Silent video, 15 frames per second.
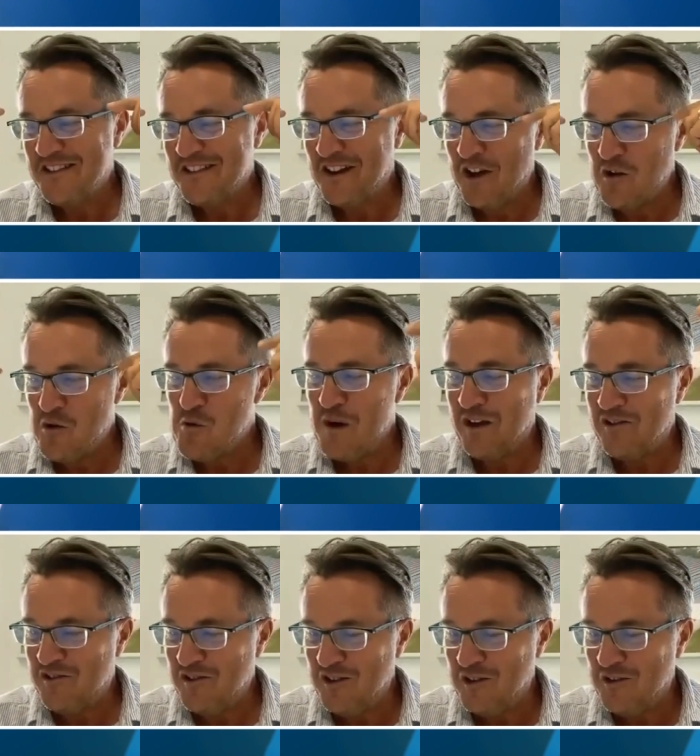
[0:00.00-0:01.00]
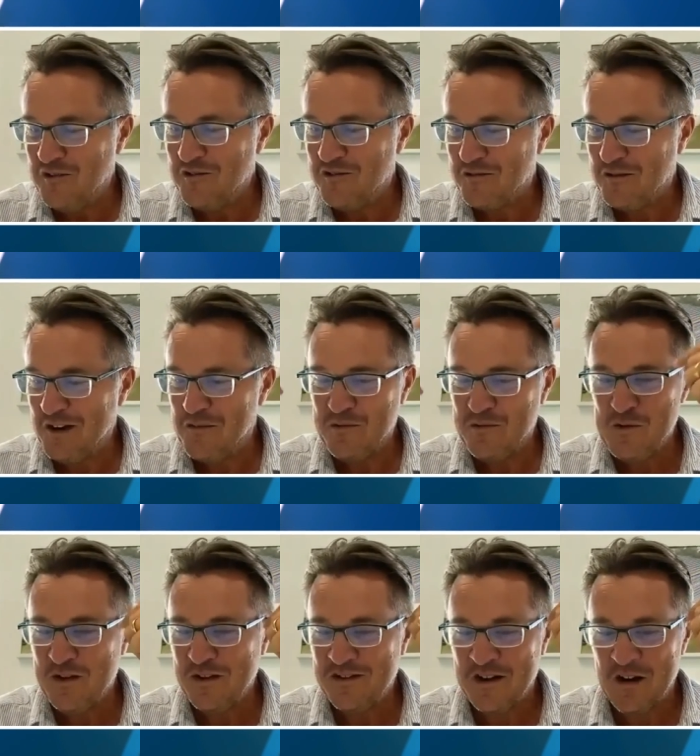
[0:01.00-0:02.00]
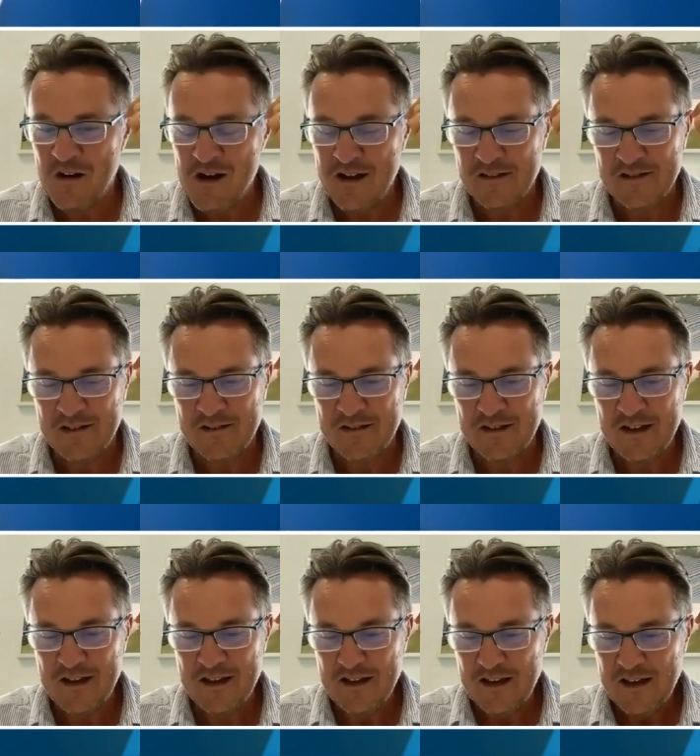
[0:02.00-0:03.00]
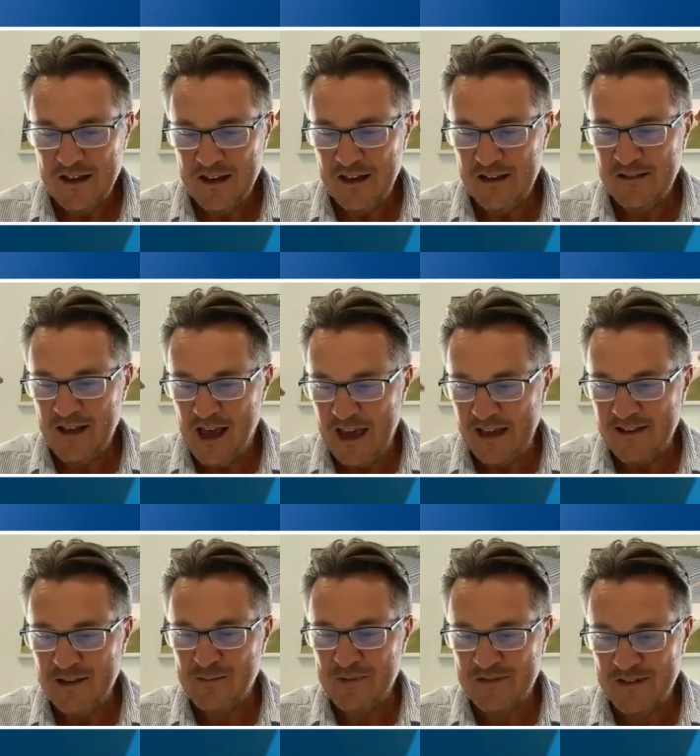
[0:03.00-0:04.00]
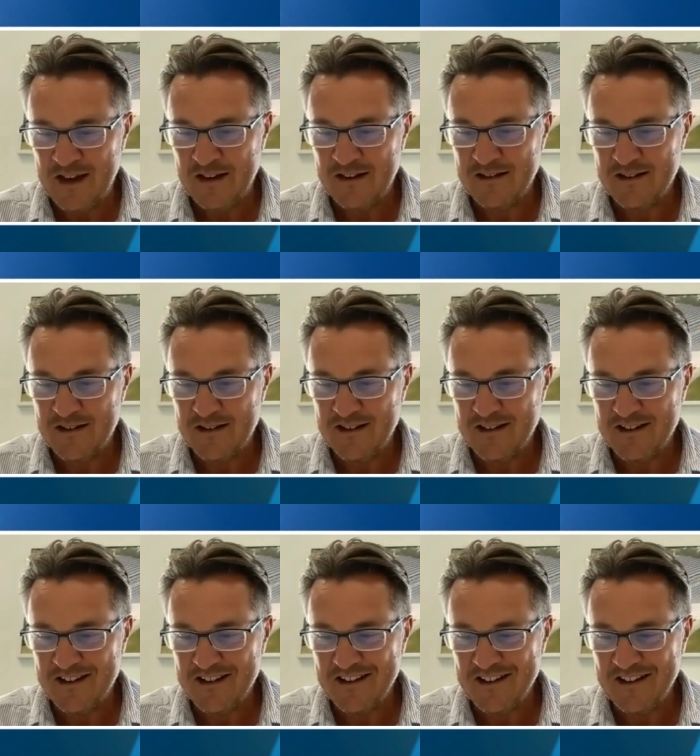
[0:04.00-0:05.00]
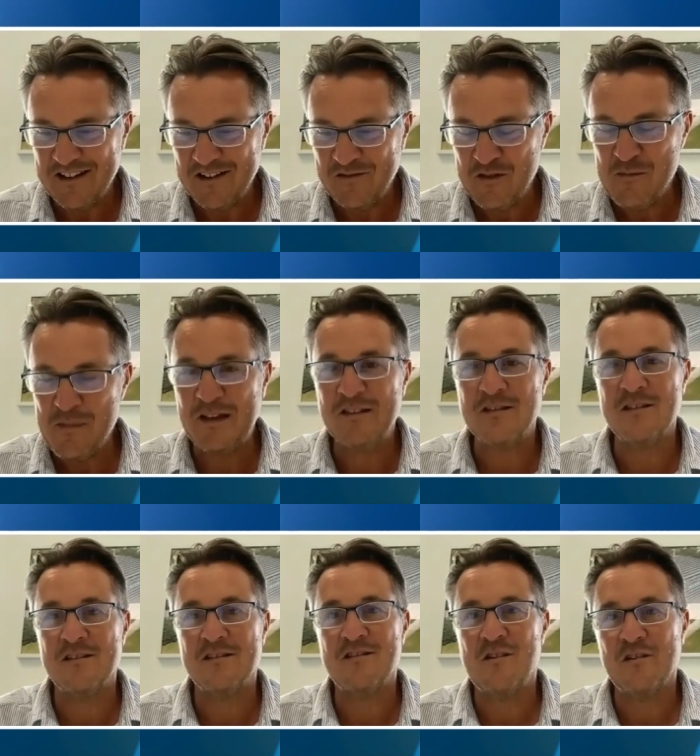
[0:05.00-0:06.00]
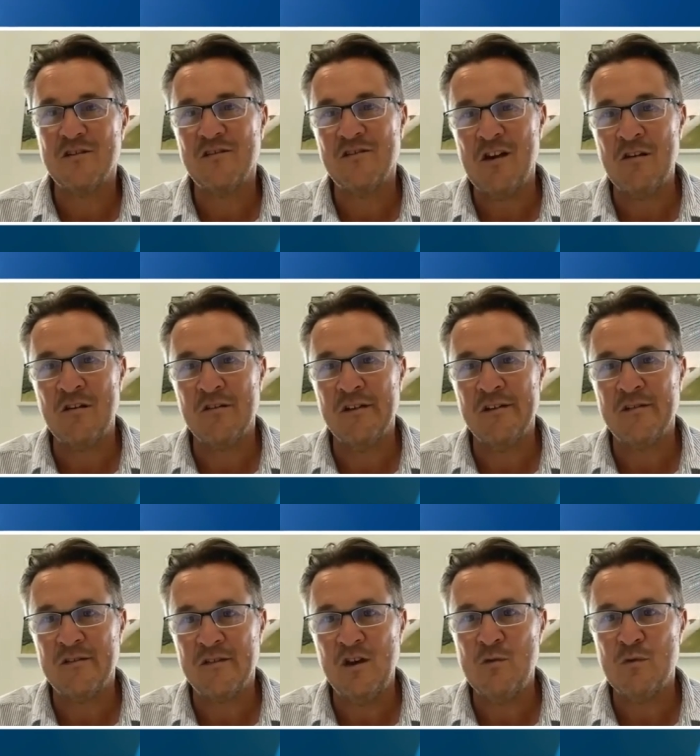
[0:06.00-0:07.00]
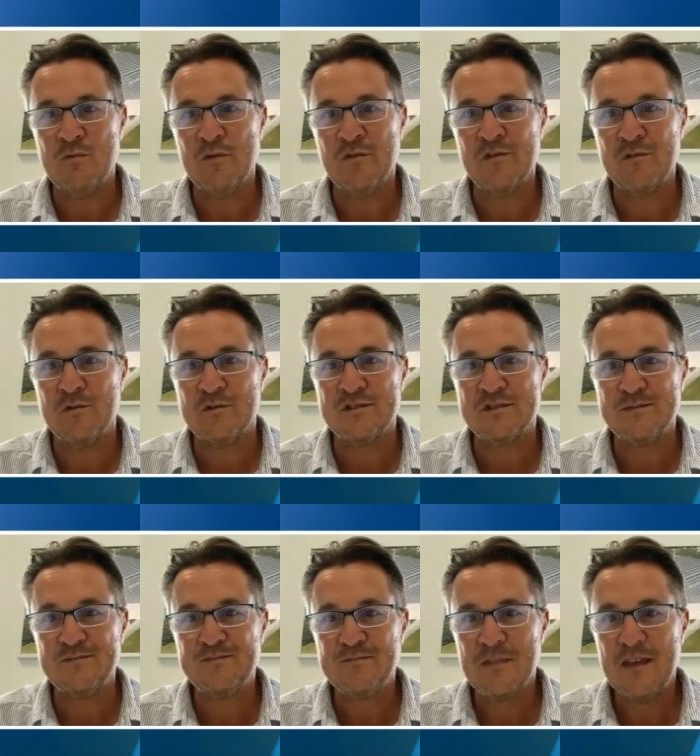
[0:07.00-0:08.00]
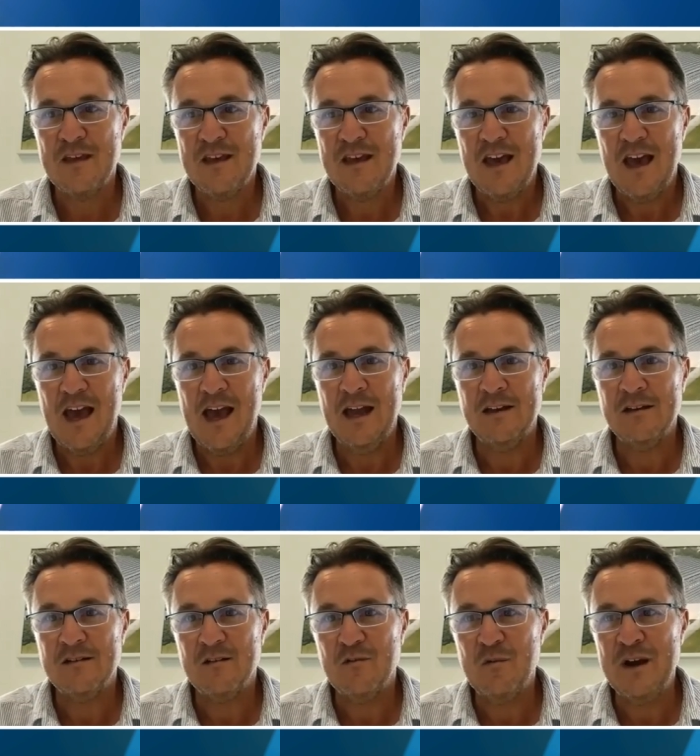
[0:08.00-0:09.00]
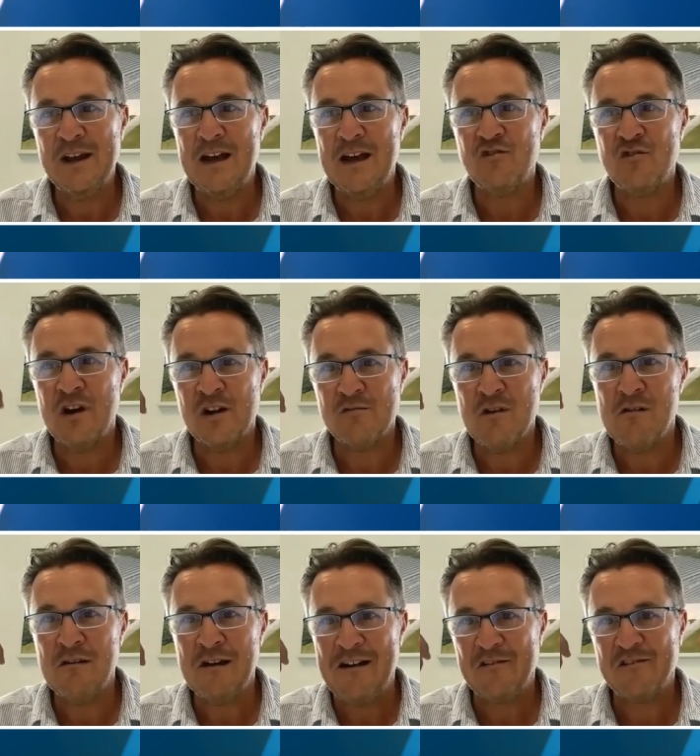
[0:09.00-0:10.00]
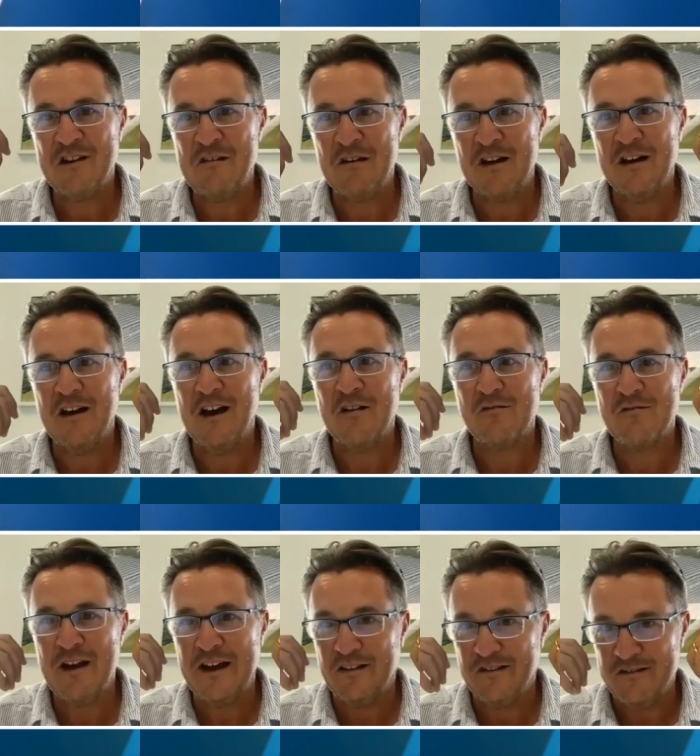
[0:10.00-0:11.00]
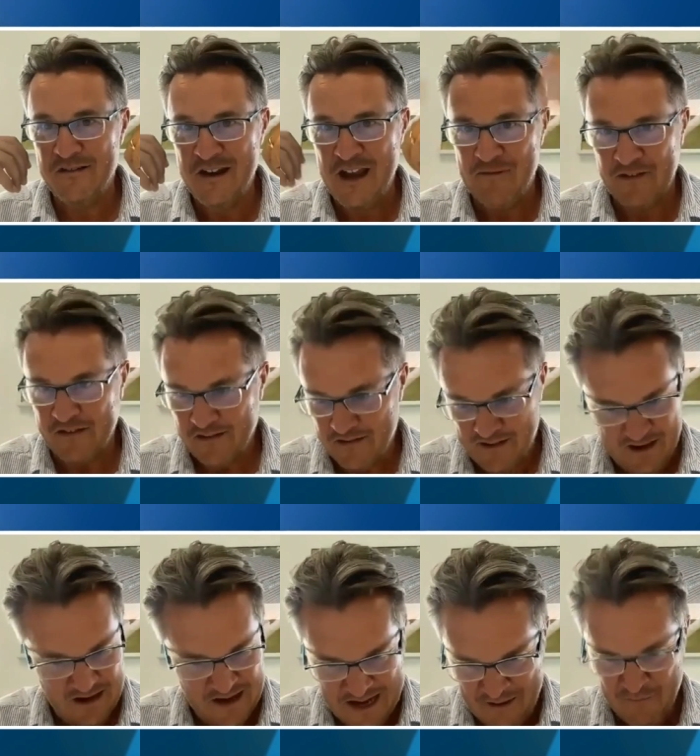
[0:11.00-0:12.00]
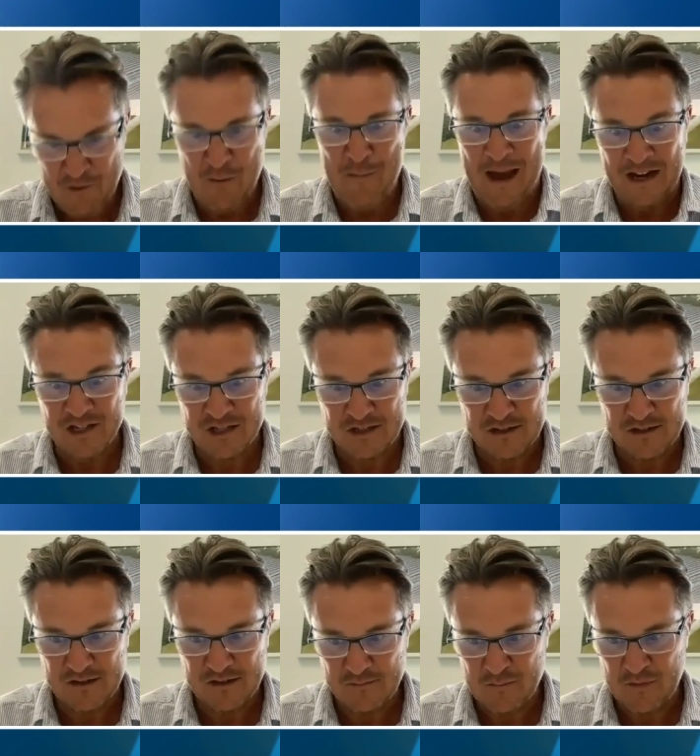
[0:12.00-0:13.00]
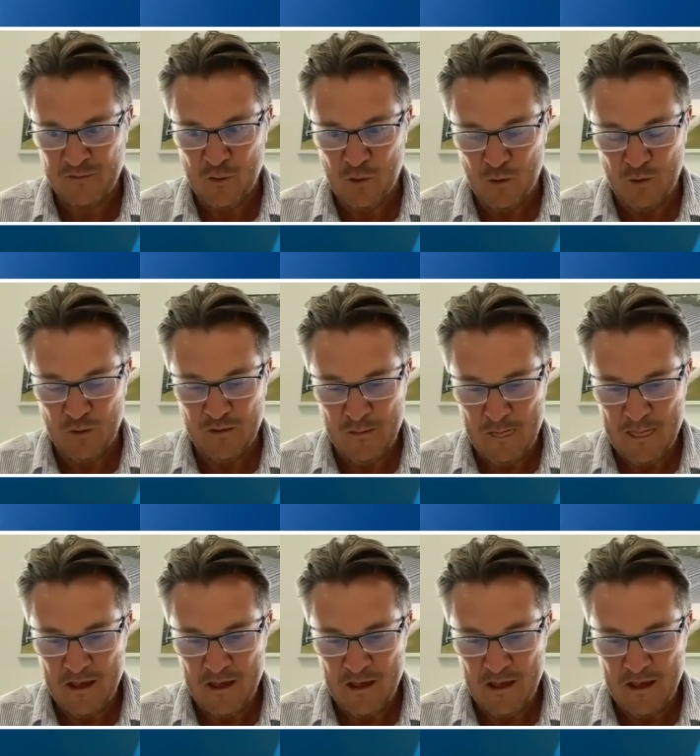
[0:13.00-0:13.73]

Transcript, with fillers: that I always use when I'm talking to clients is is that 80% of the maintenance cost of solar is human resource. And mm-hmm. we're now trying to roll out solar at rates never, never imagined before